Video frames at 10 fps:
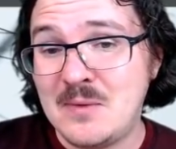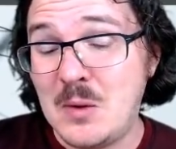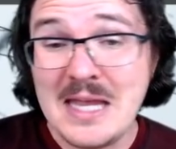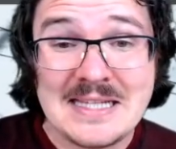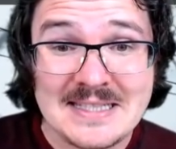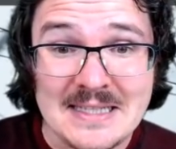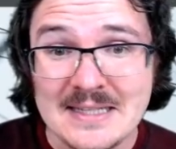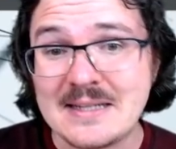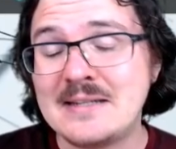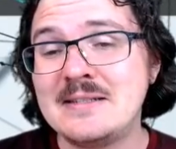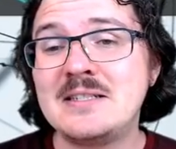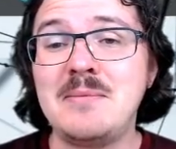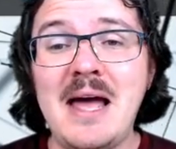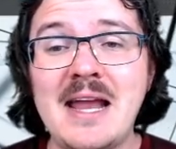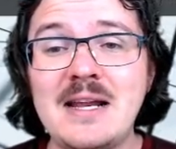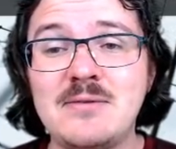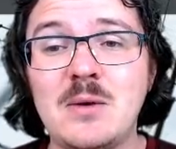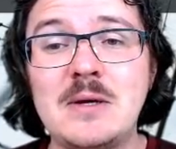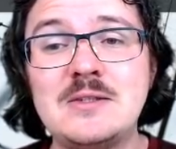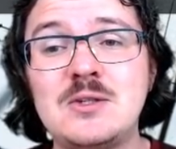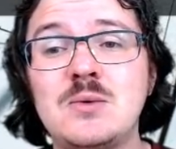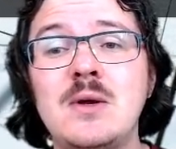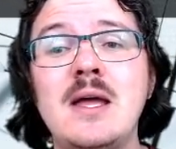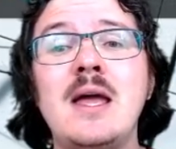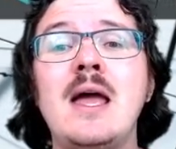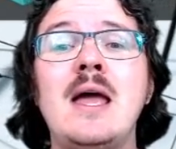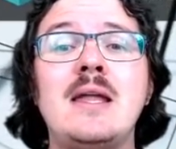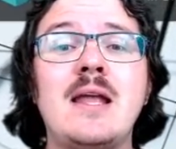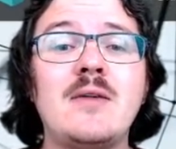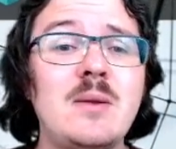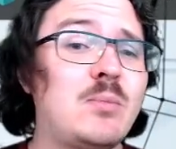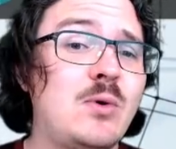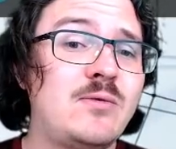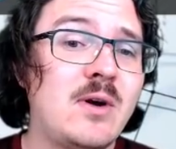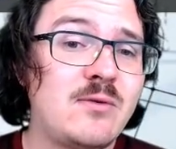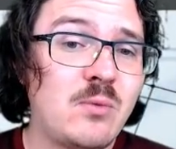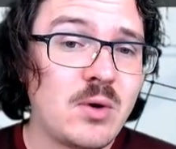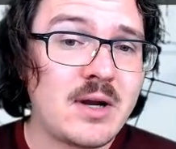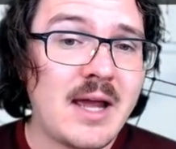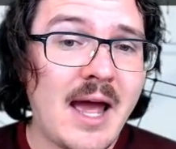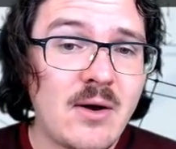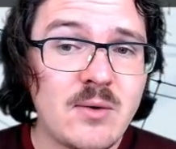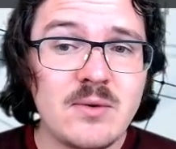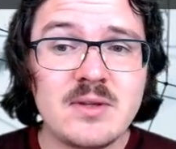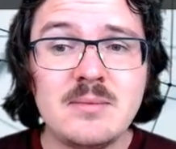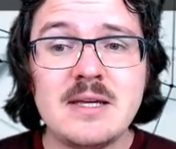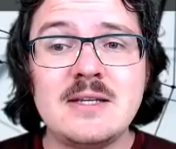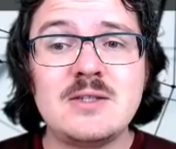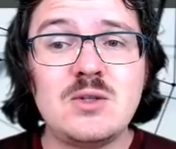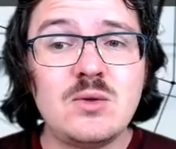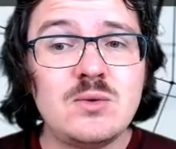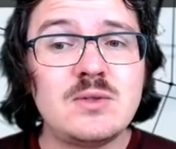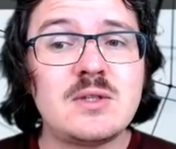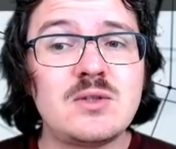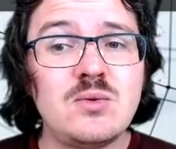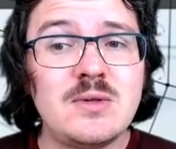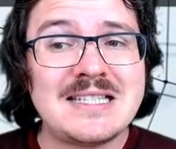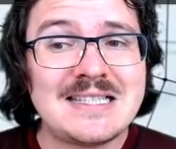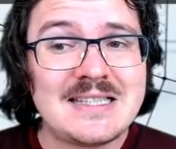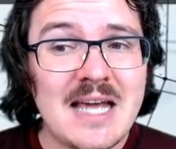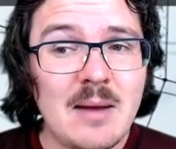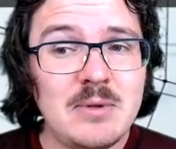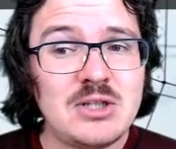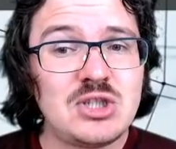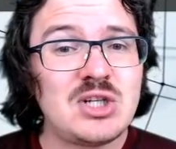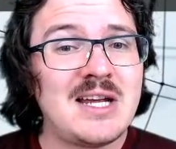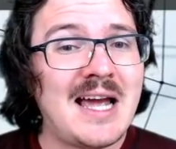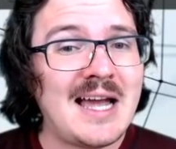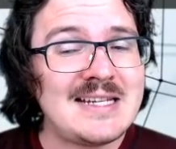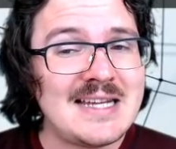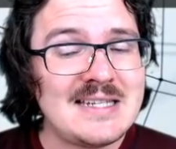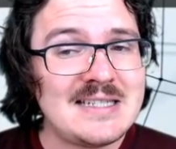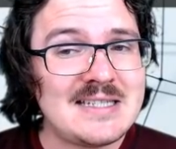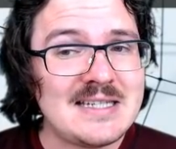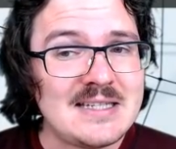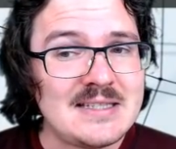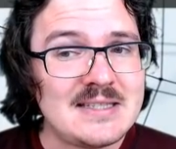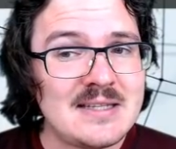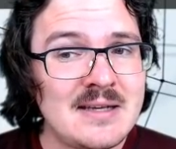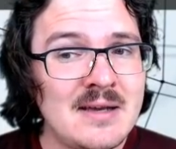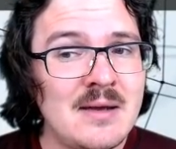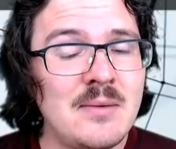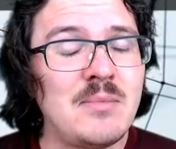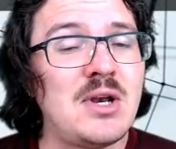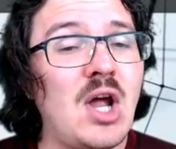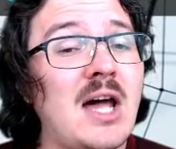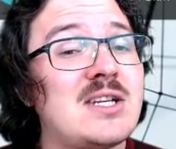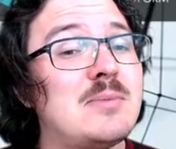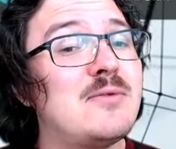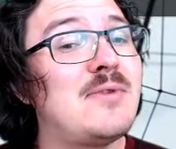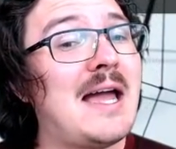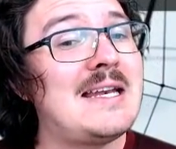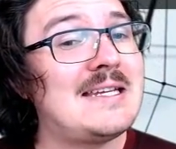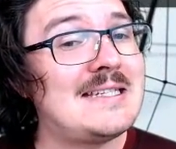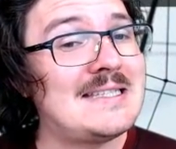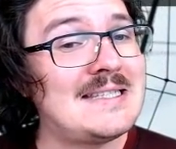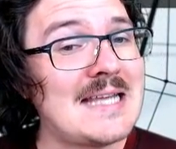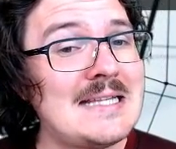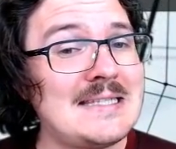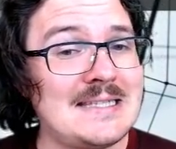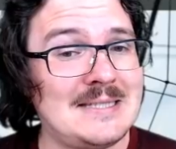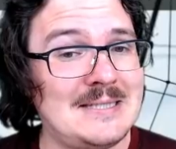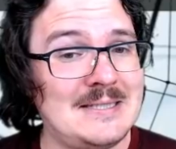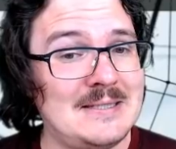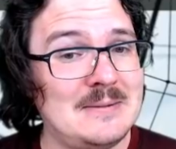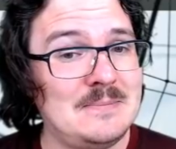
in Zilliqa to mine if they want to. Now, the proof of work algorithm is used to establish identities, but not to provide consensus,